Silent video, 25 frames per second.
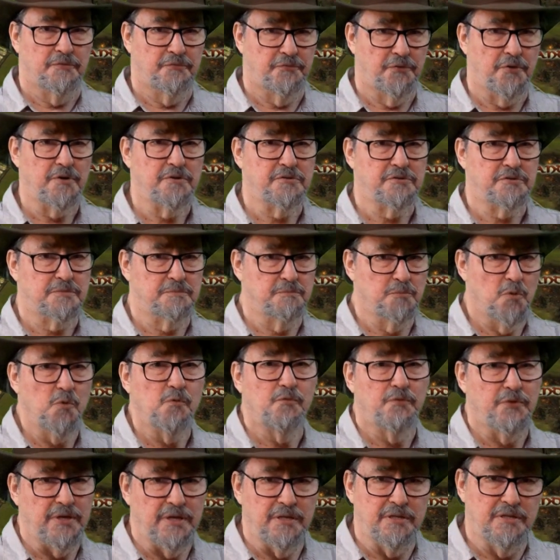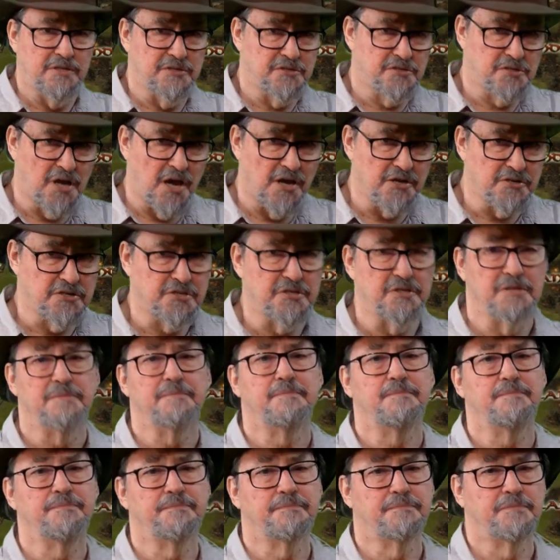The first movie
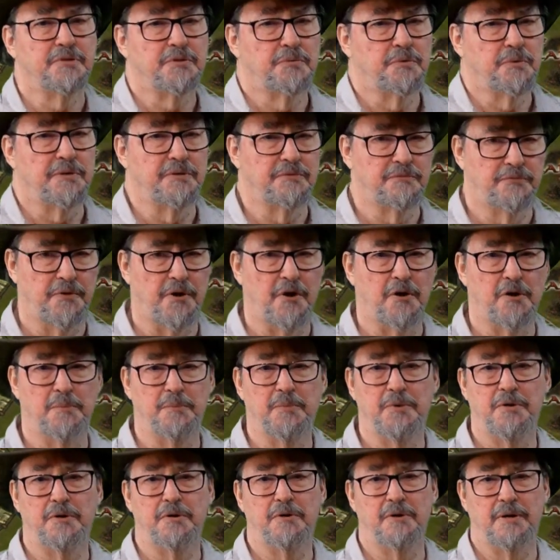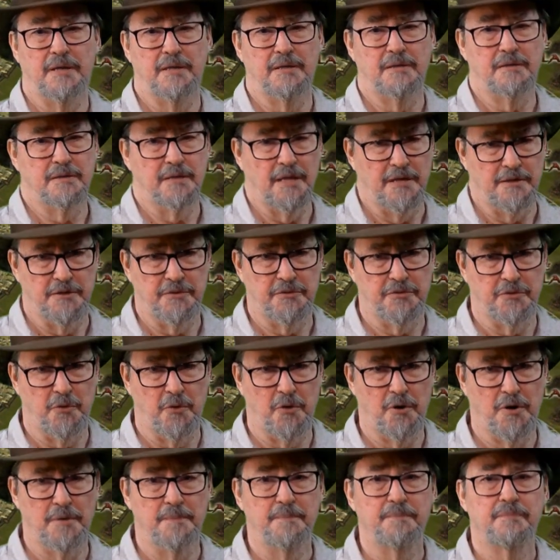discussion between Faramir and
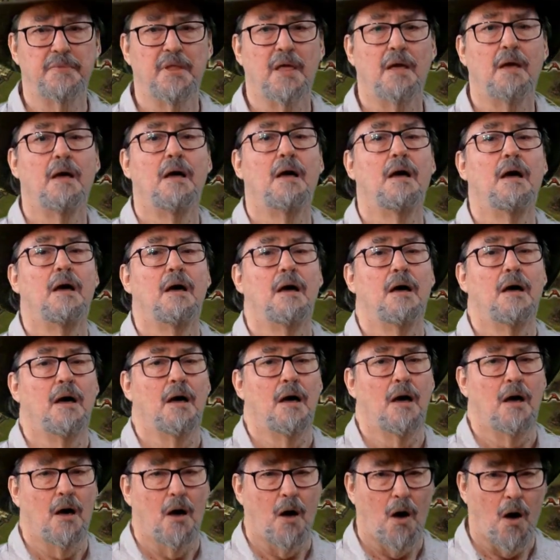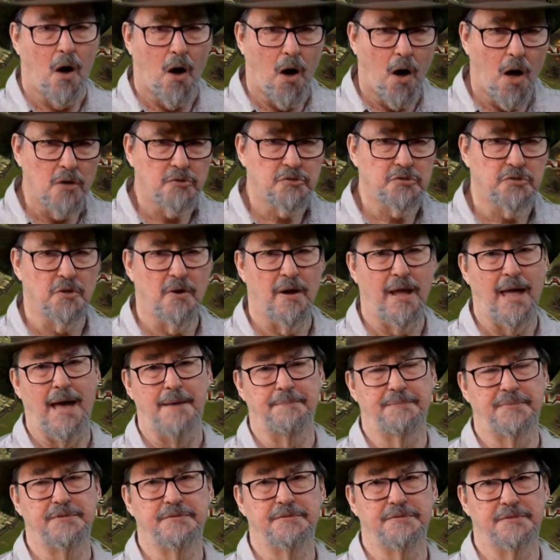Denethor also
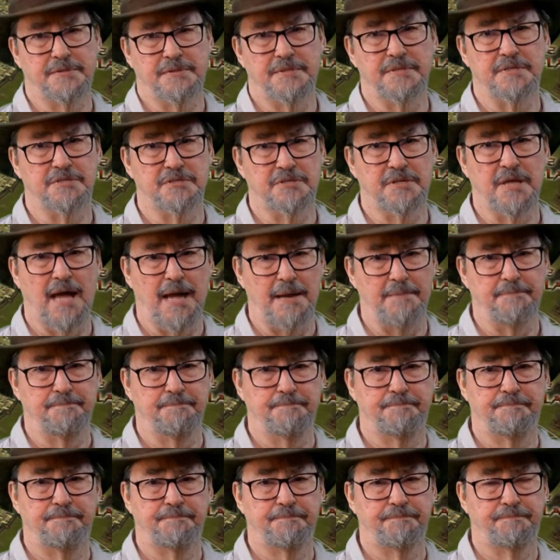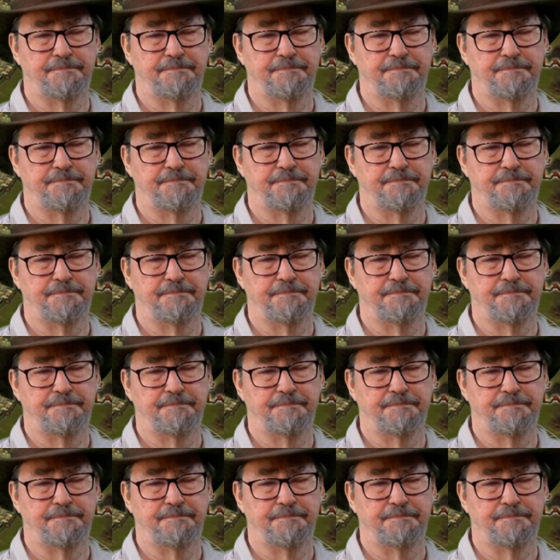happens at this time.